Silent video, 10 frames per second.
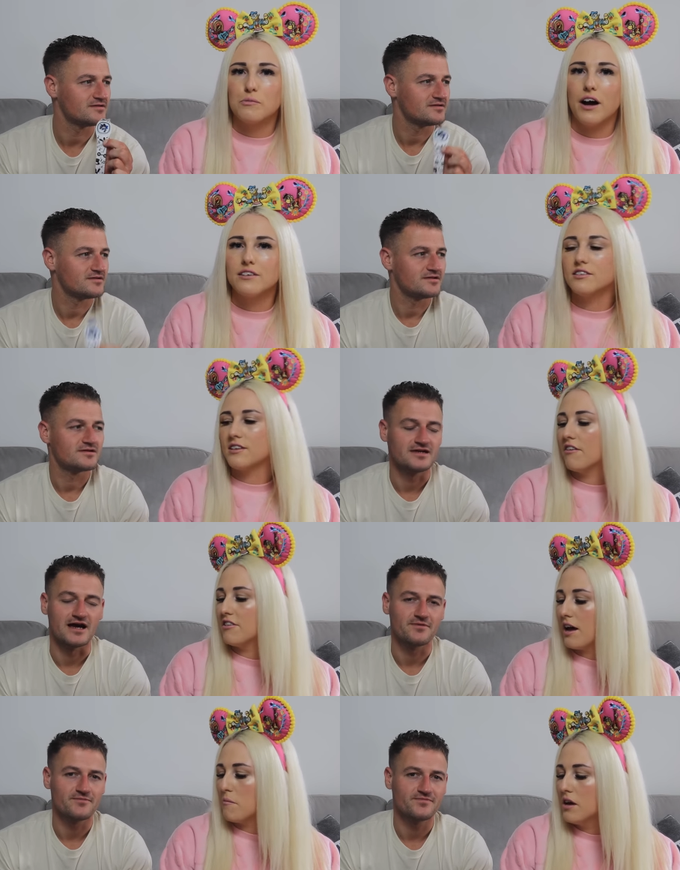Speaker 1: the prices are
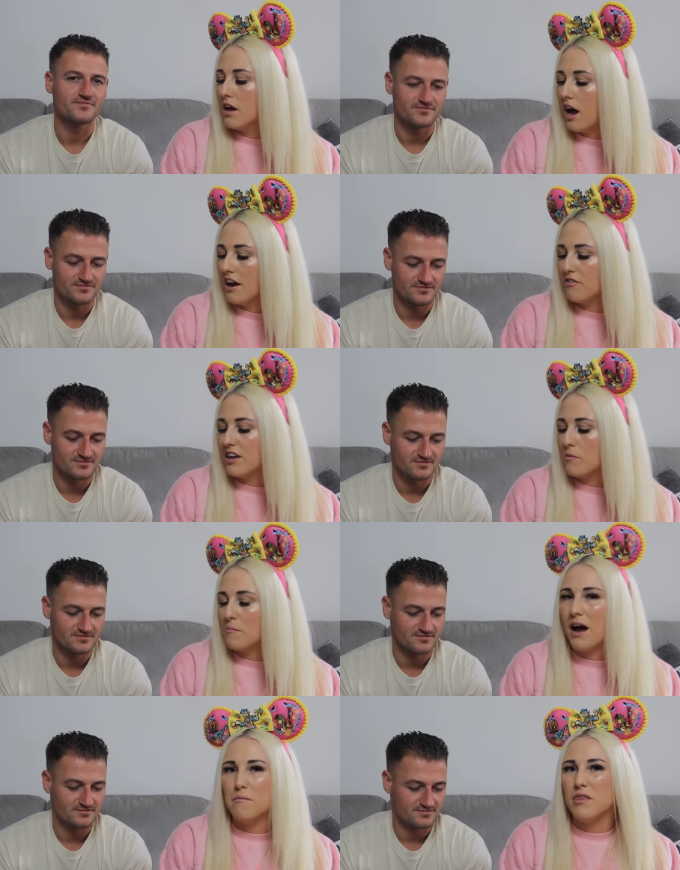yeah. them. And I think it
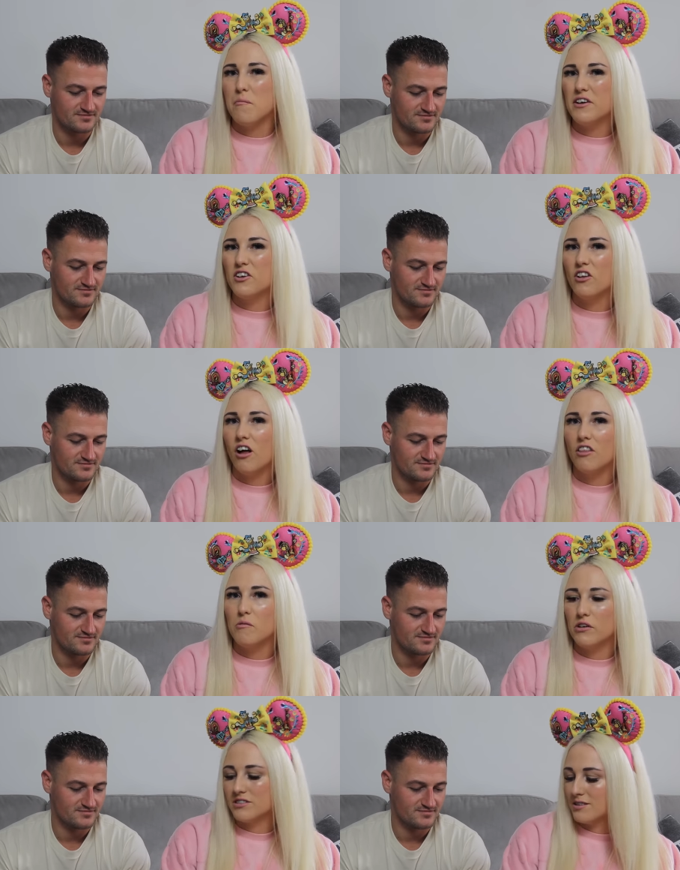might have been the middle or the
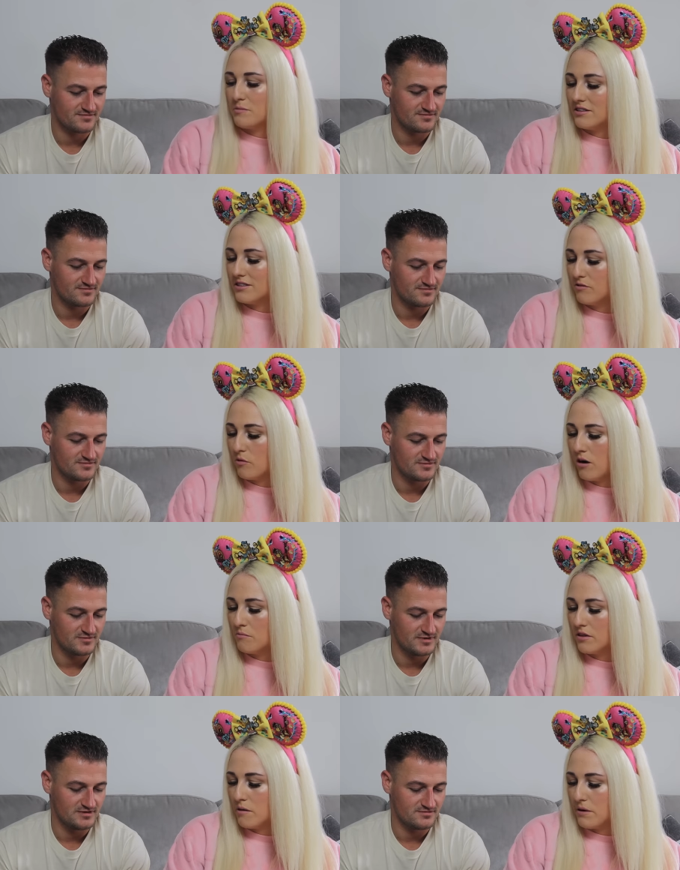most expensive
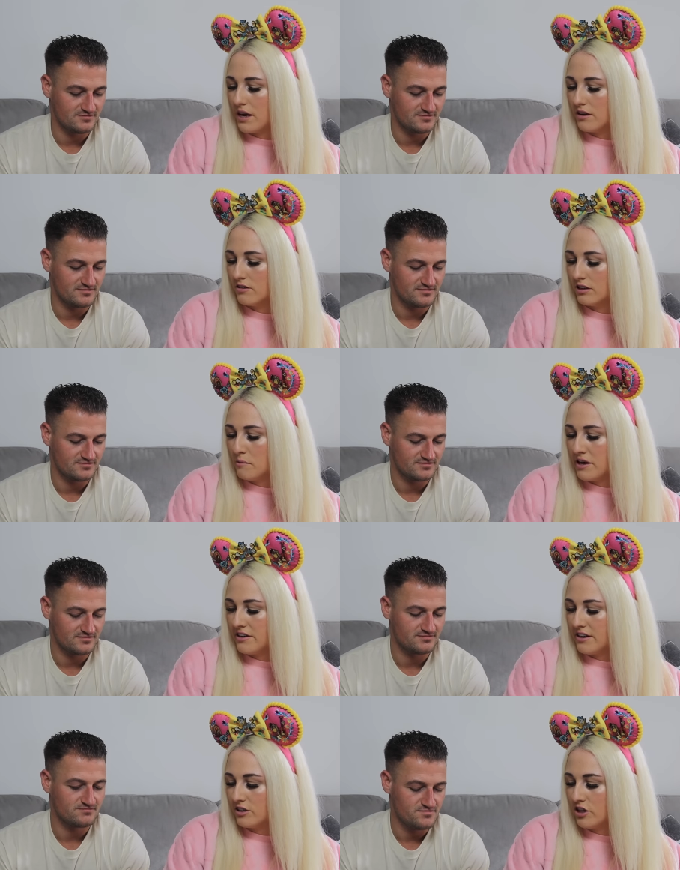one with it being limited
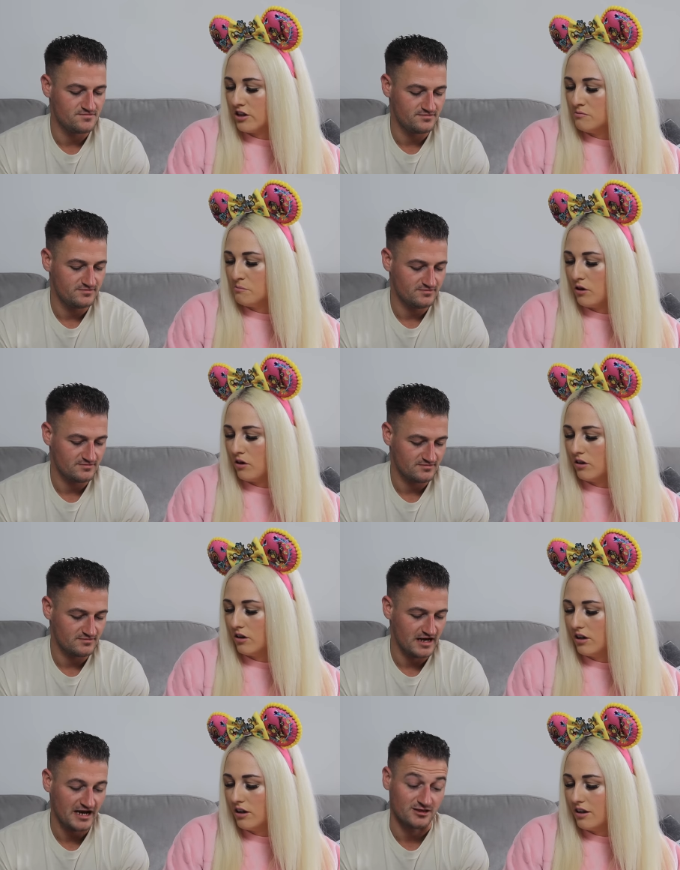edition. Mm. Mm. but
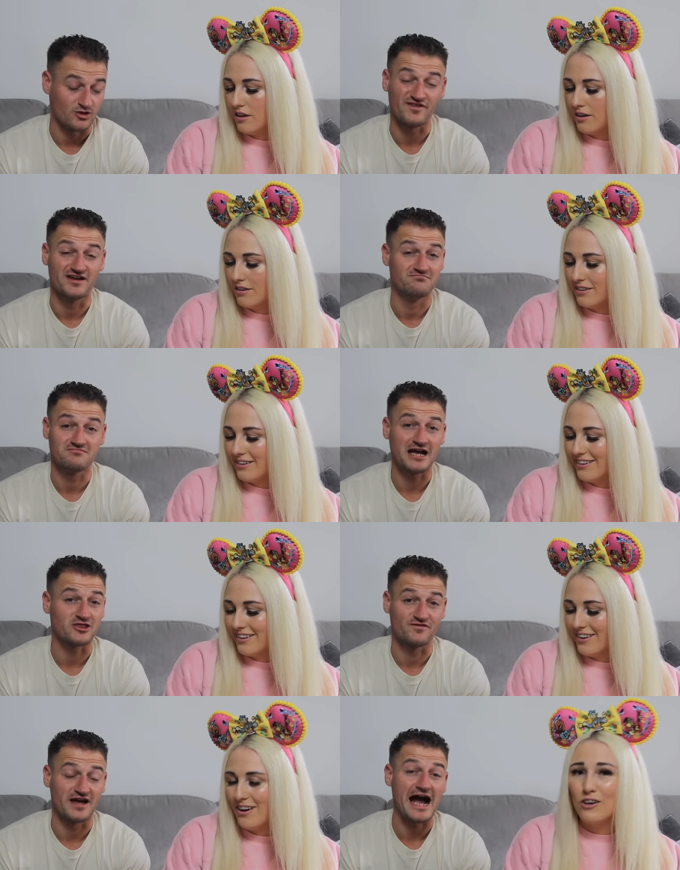
Speaker 2: I love it. I
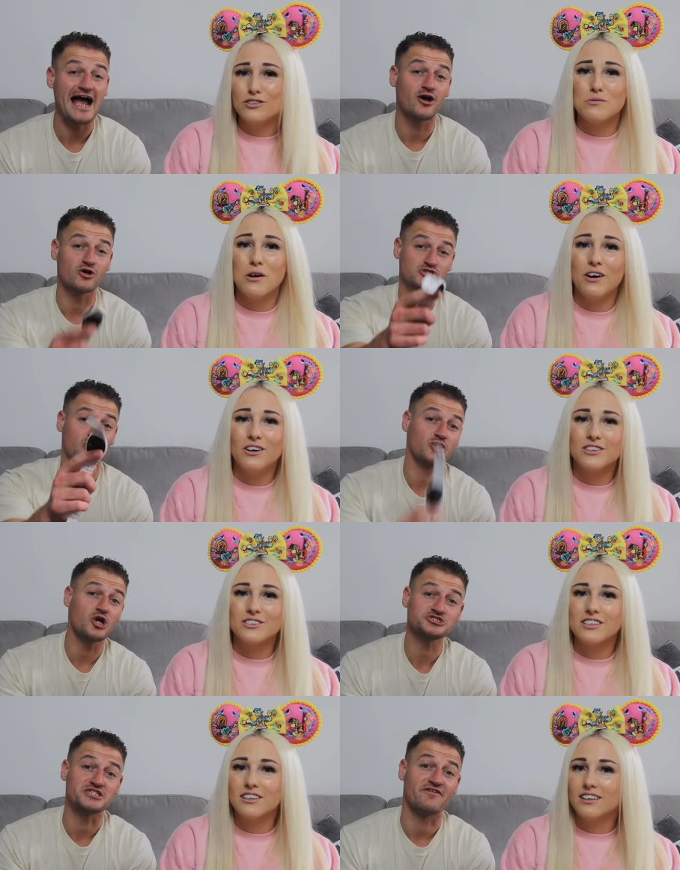love it. Oh. I also
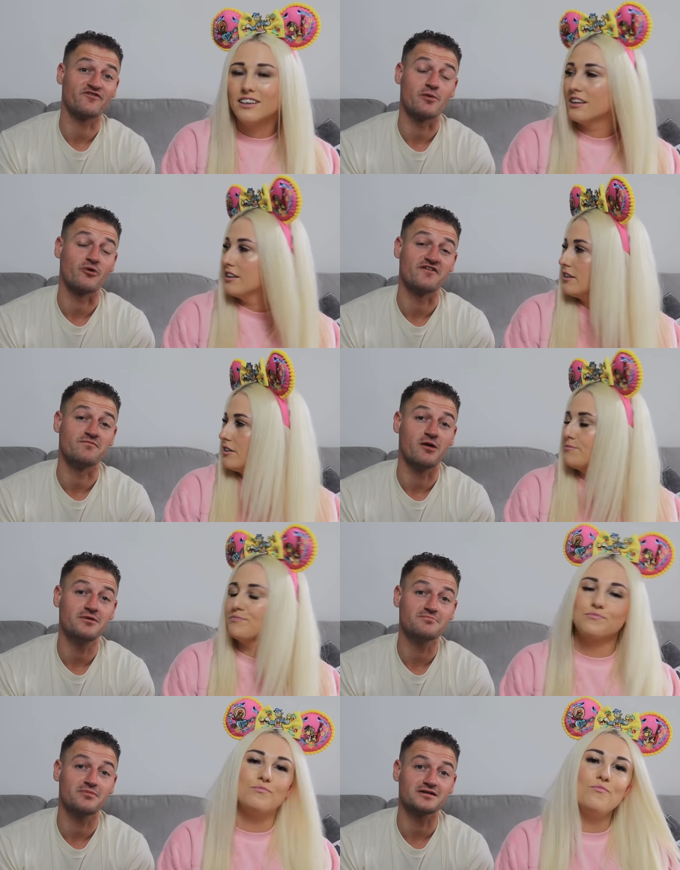lost it for a brief
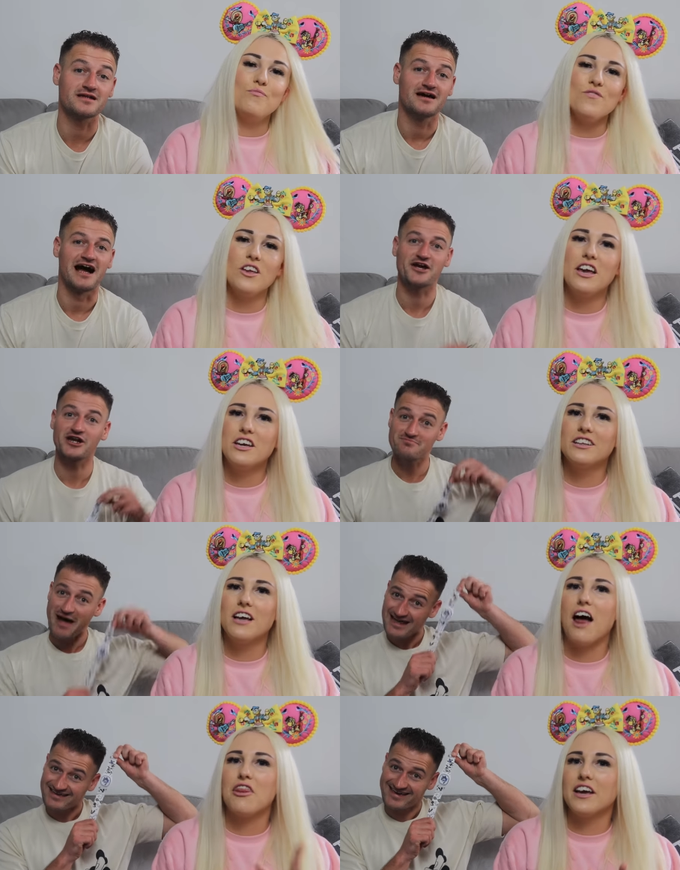moment, but I got it
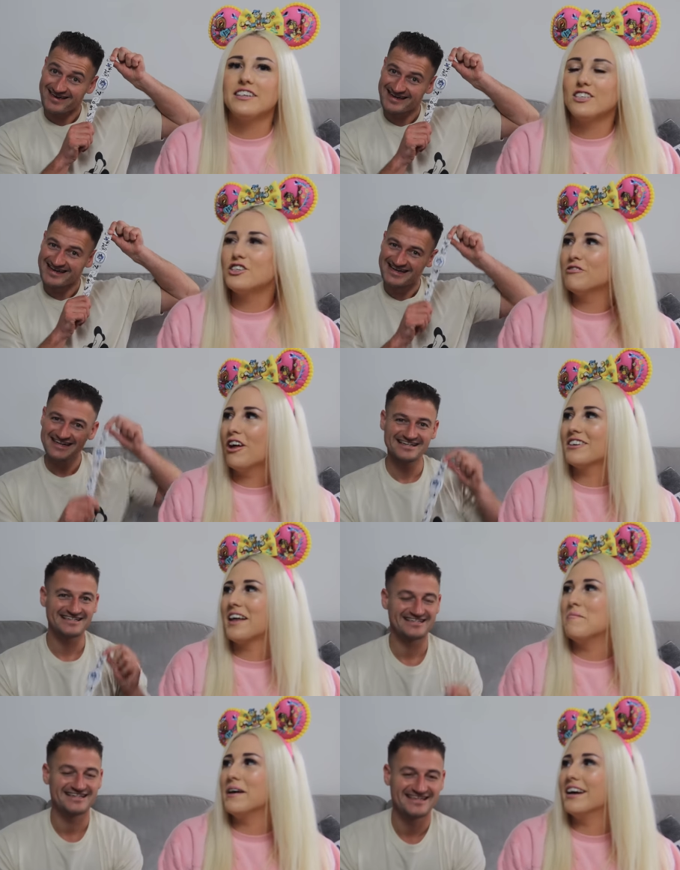back.
Speaker 1: Think, did you vlog
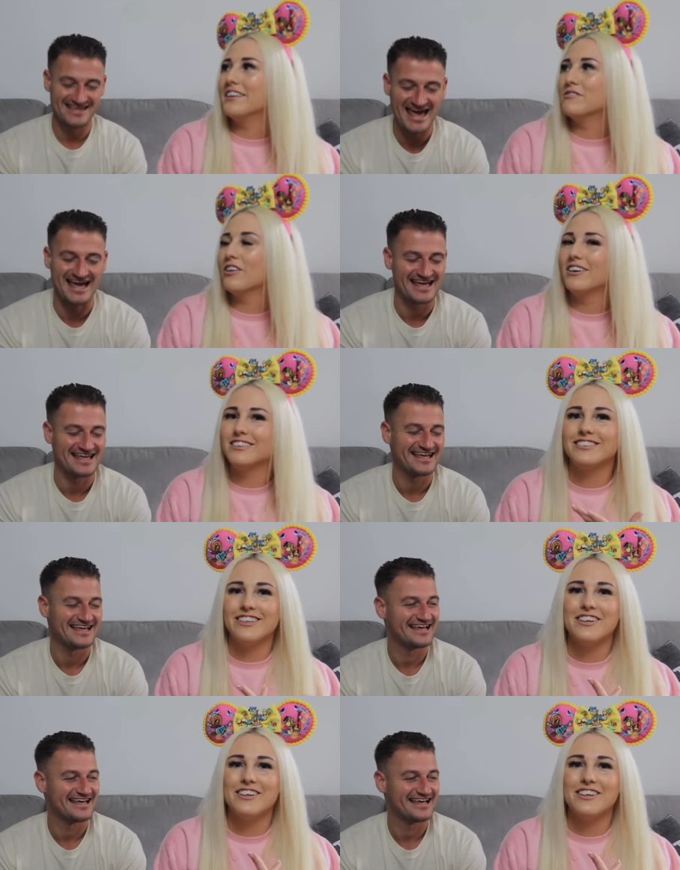that bit? The, yeah. Did